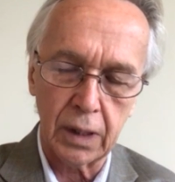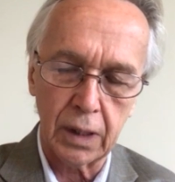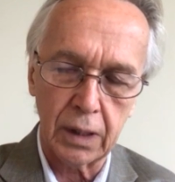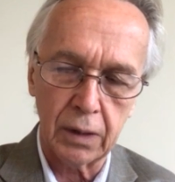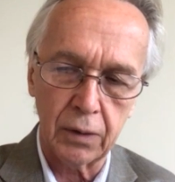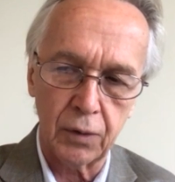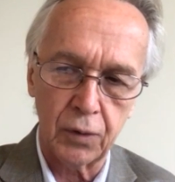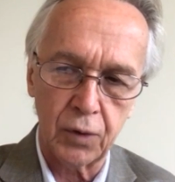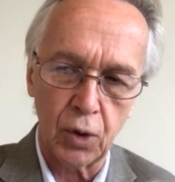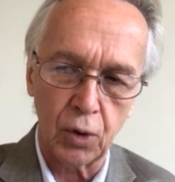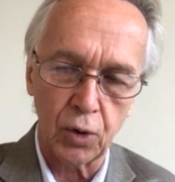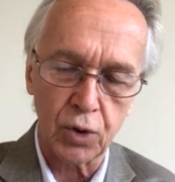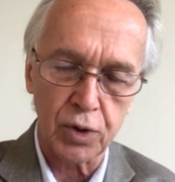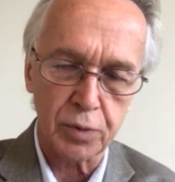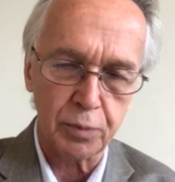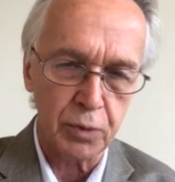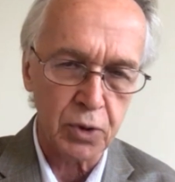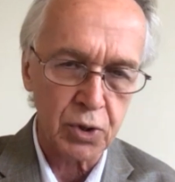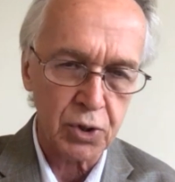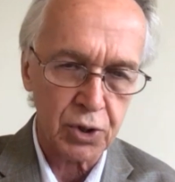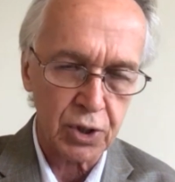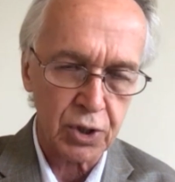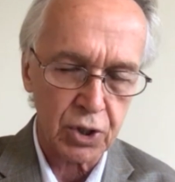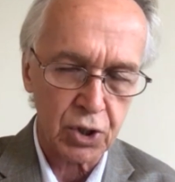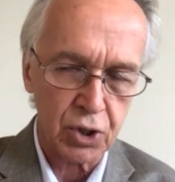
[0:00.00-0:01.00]
those
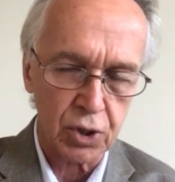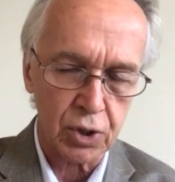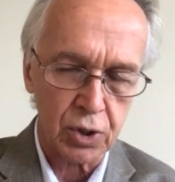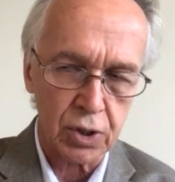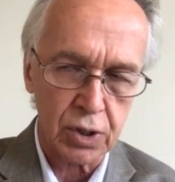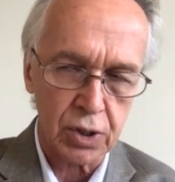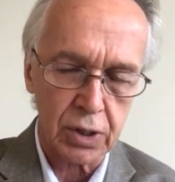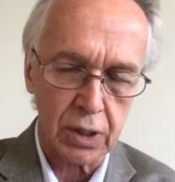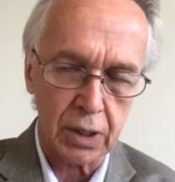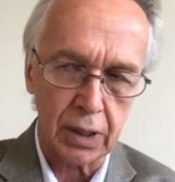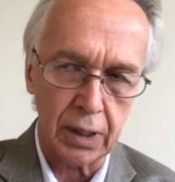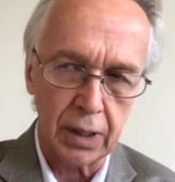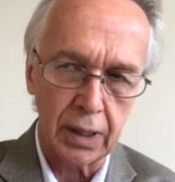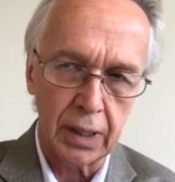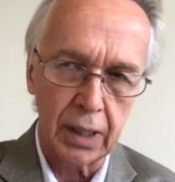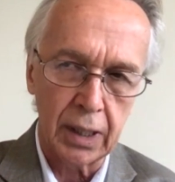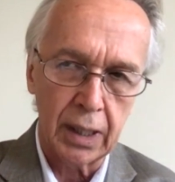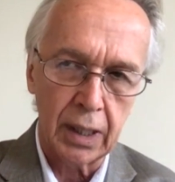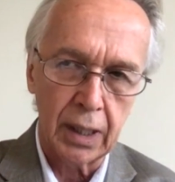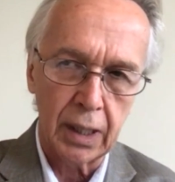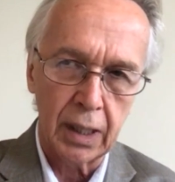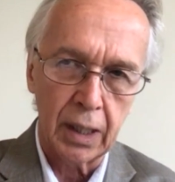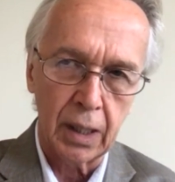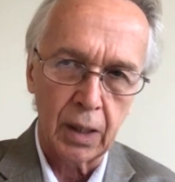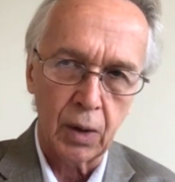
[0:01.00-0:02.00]
musicians,
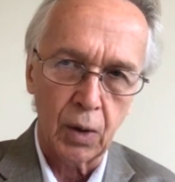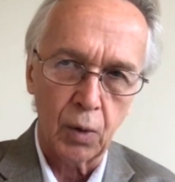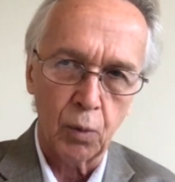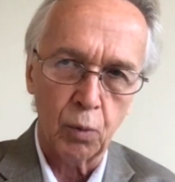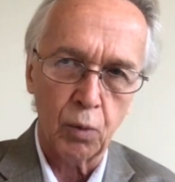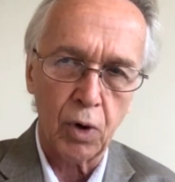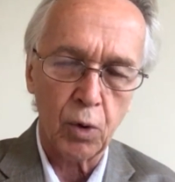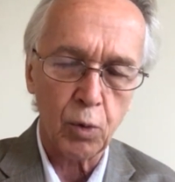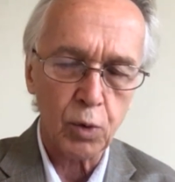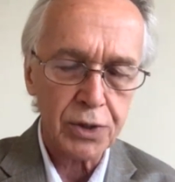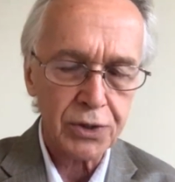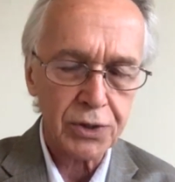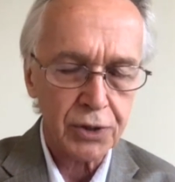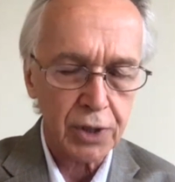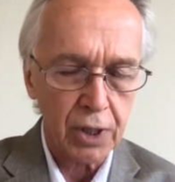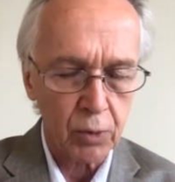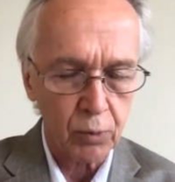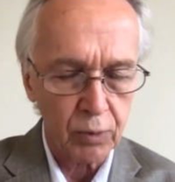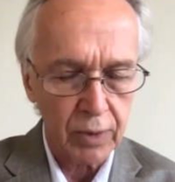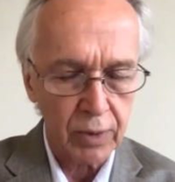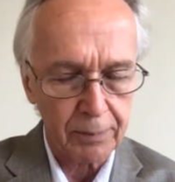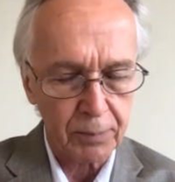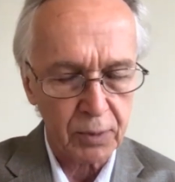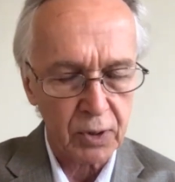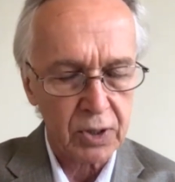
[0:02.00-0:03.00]
what was their
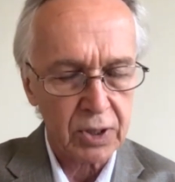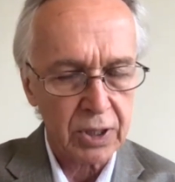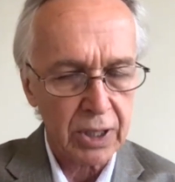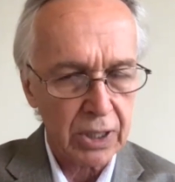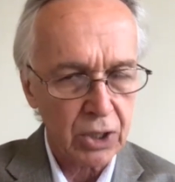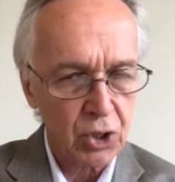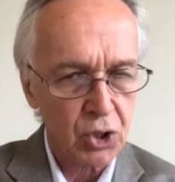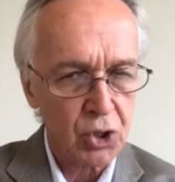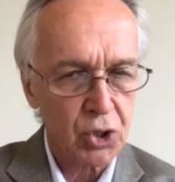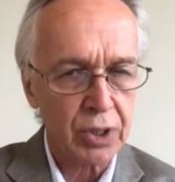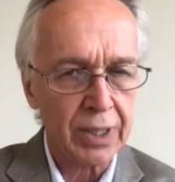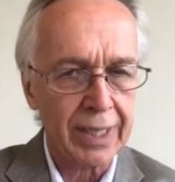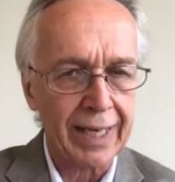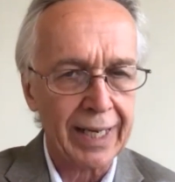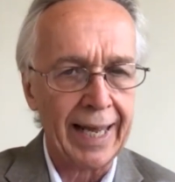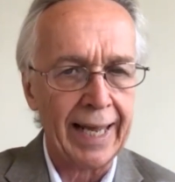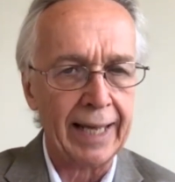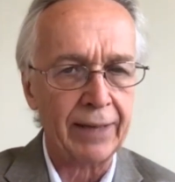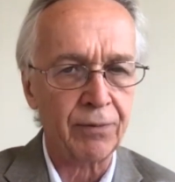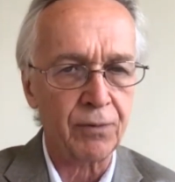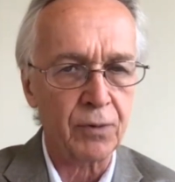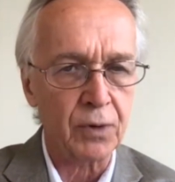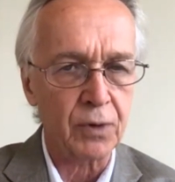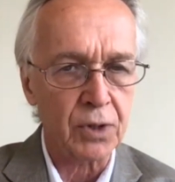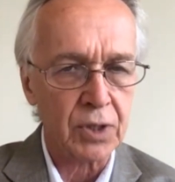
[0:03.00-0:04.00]
reputation
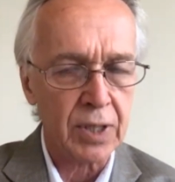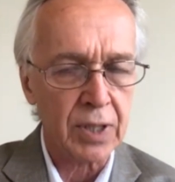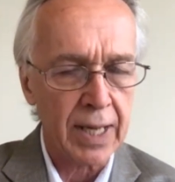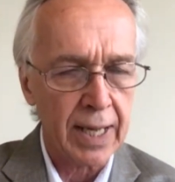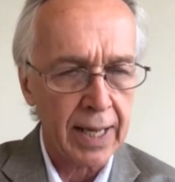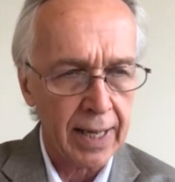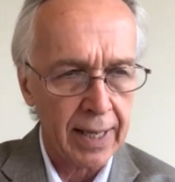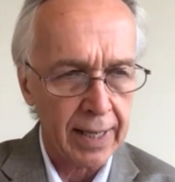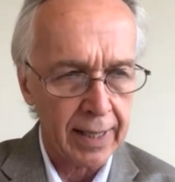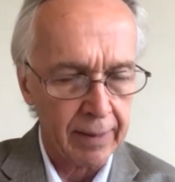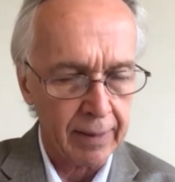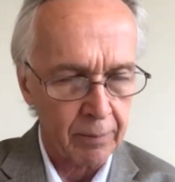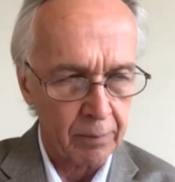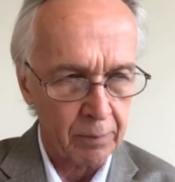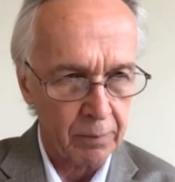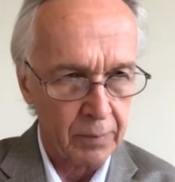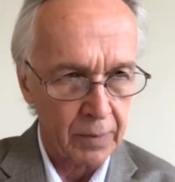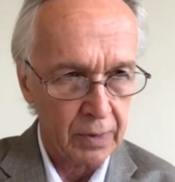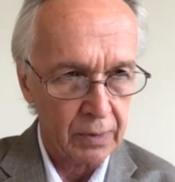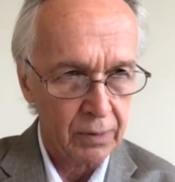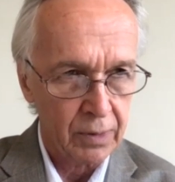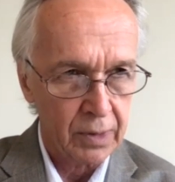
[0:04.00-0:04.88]
at the time?